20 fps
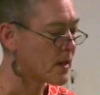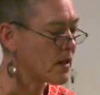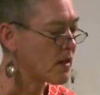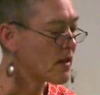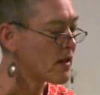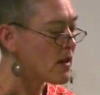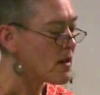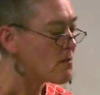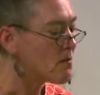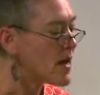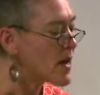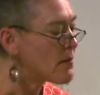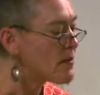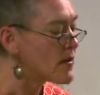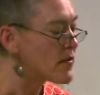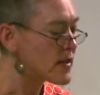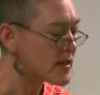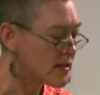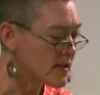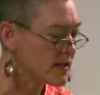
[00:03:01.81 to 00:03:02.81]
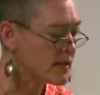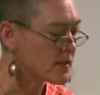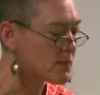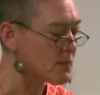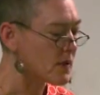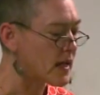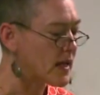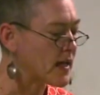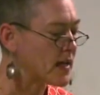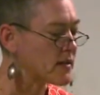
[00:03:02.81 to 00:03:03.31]
Maybe this
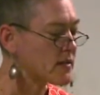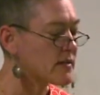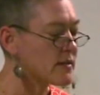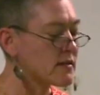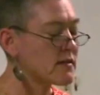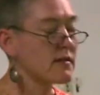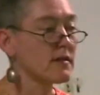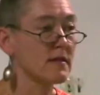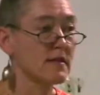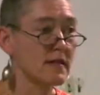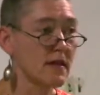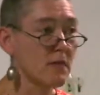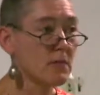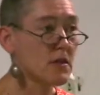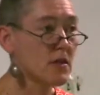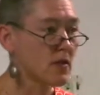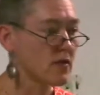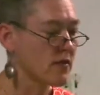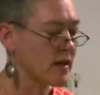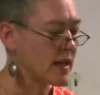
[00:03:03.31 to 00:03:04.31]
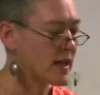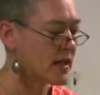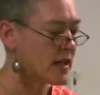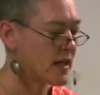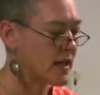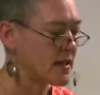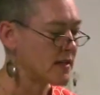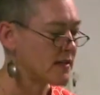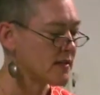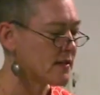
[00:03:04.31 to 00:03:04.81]
explains, to some degree at
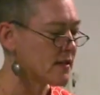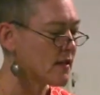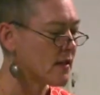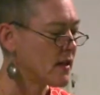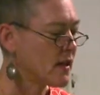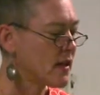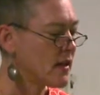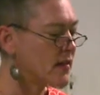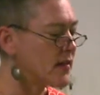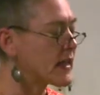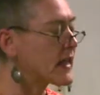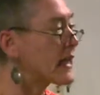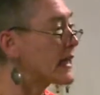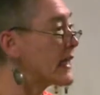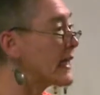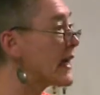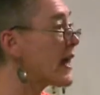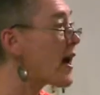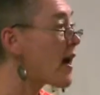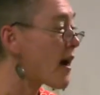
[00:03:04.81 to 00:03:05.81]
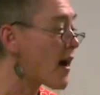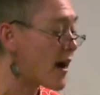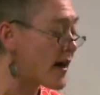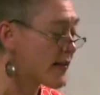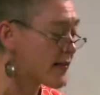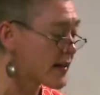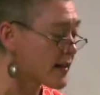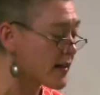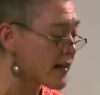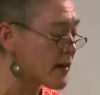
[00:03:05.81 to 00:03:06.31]
least, the giddy
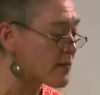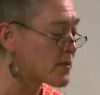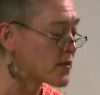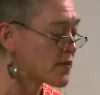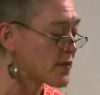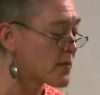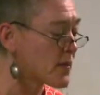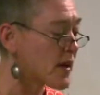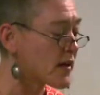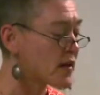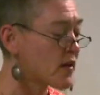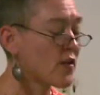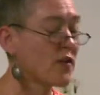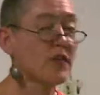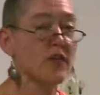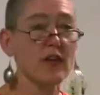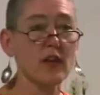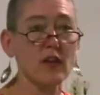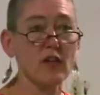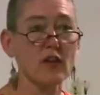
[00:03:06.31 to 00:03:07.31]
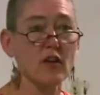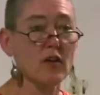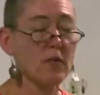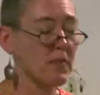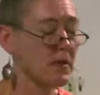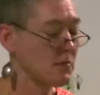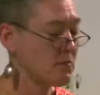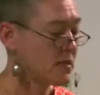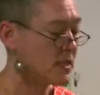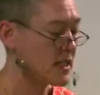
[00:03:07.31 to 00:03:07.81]
high that comes from unearthing an
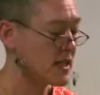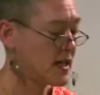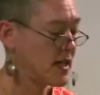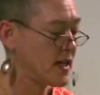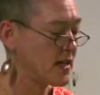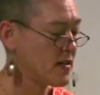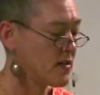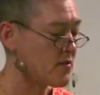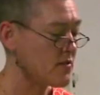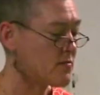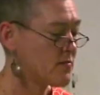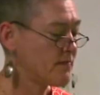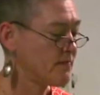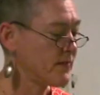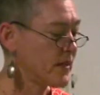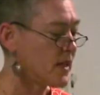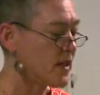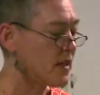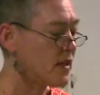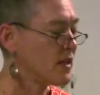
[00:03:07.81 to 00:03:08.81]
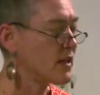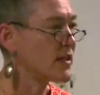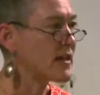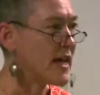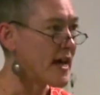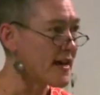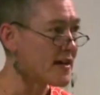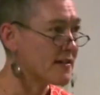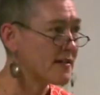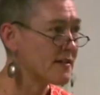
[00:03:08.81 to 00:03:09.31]
urban potato.
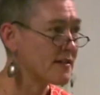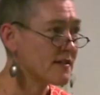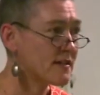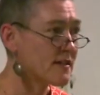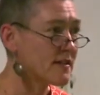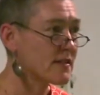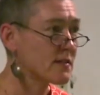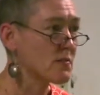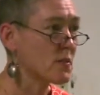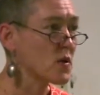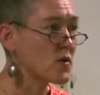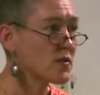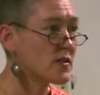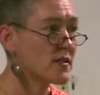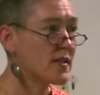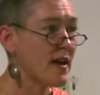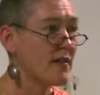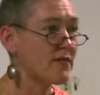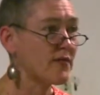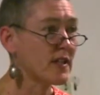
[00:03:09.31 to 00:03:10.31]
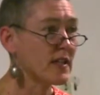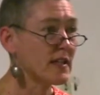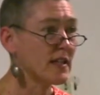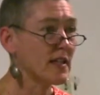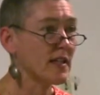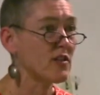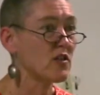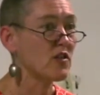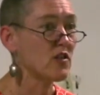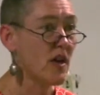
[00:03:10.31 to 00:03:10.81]
Yes, it's most
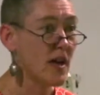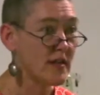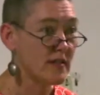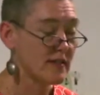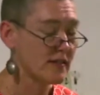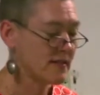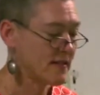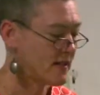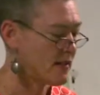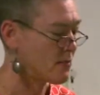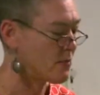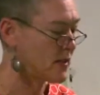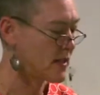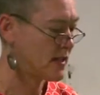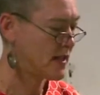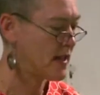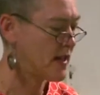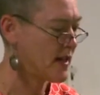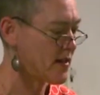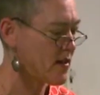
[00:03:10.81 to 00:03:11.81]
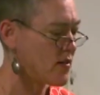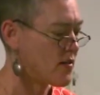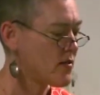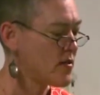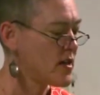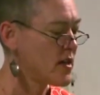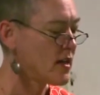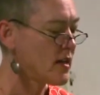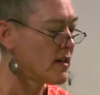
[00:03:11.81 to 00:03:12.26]
definitely just a potato,